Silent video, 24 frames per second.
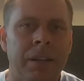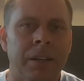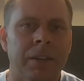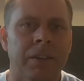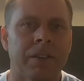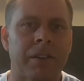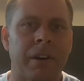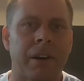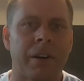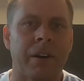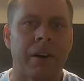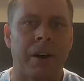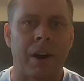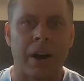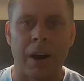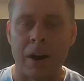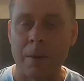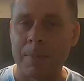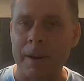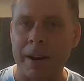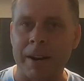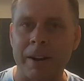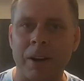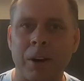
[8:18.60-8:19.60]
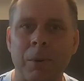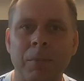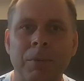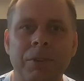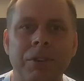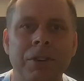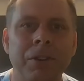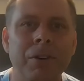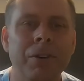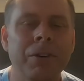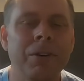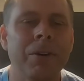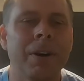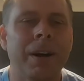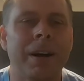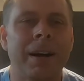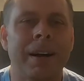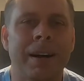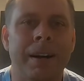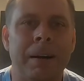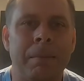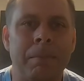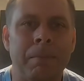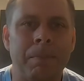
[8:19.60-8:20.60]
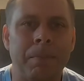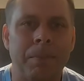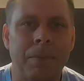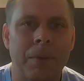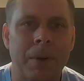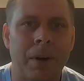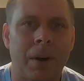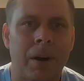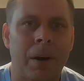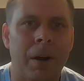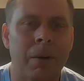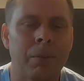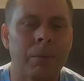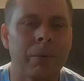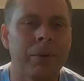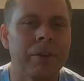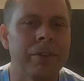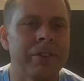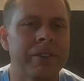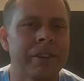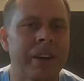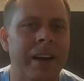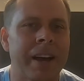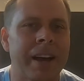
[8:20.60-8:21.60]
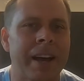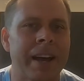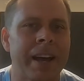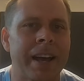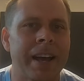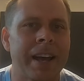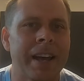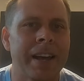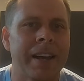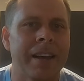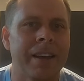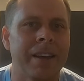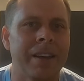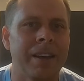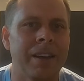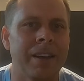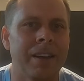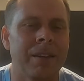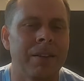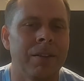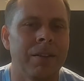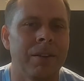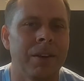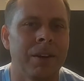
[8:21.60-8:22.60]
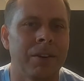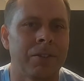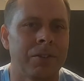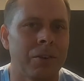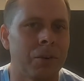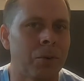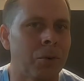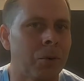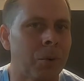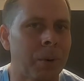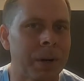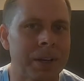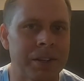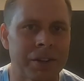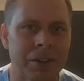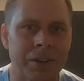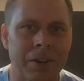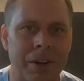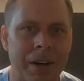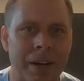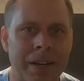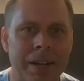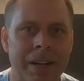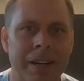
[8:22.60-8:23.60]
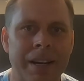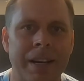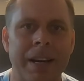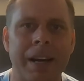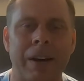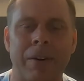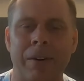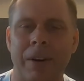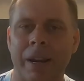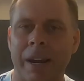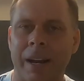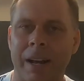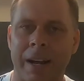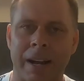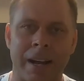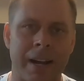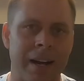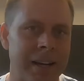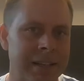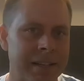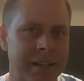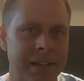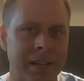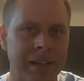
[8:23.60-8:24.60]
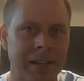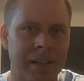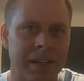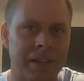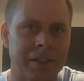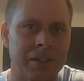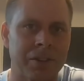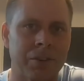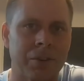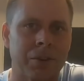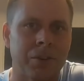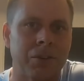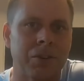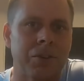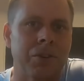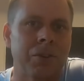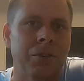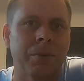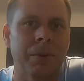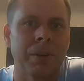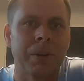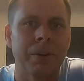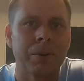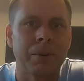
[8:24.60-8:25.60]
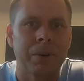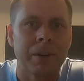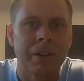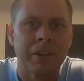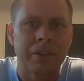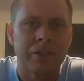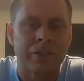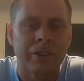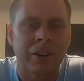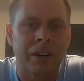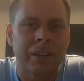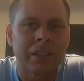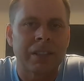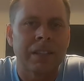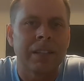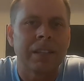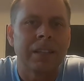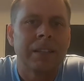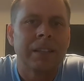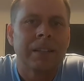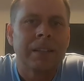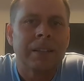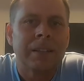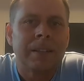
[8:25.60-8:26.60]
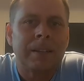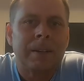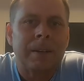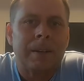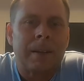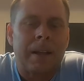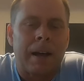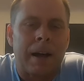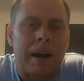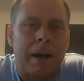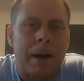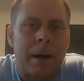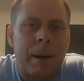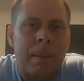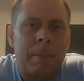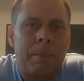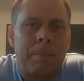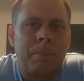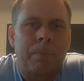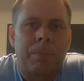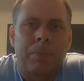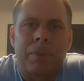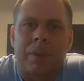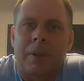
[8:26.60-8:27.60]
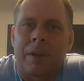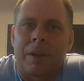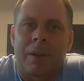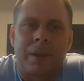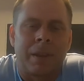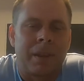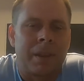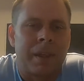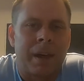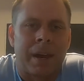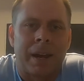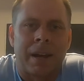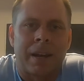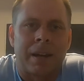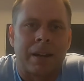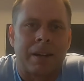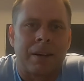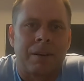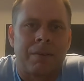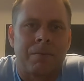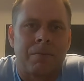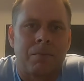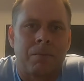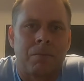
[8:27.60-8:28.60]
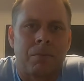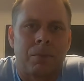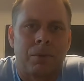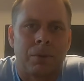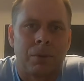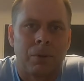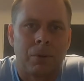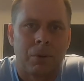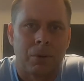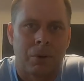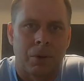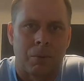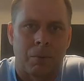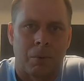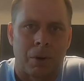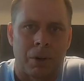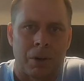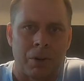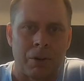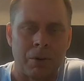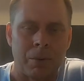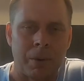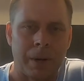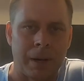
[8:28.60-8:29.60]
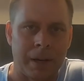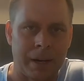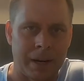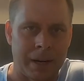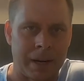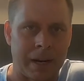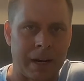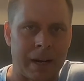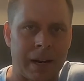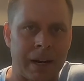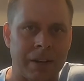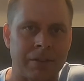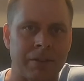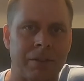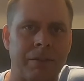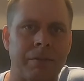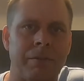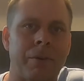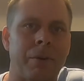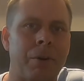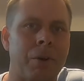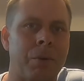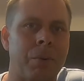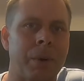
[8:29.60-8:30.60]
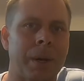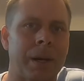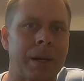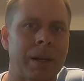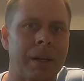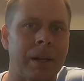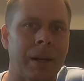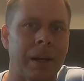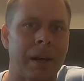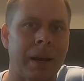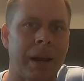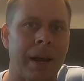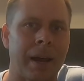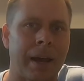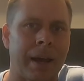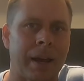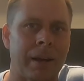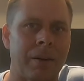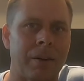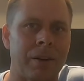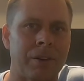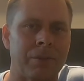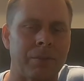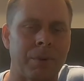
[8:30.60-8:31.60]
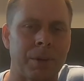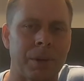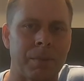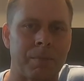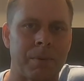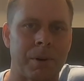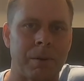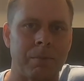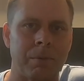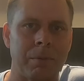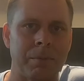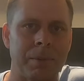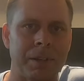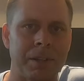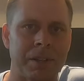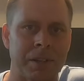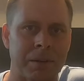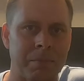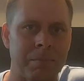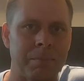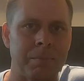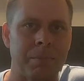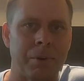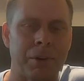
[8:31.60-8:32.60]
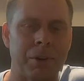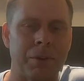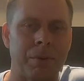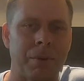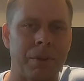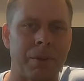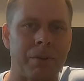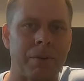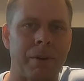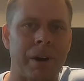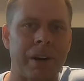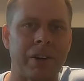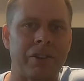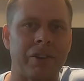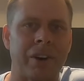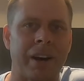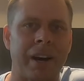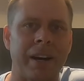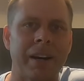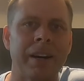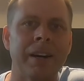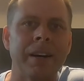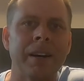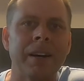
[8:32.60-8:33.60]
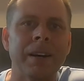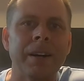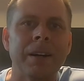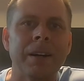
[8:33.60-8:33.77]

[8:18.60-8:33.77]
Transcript: So I hope that helps you. I would say it's always a good idea to go and get a casting lesson or two with a good instructor. They can look at what you're doing in your cast and very quickly analyse what the problem is and put you on the right track.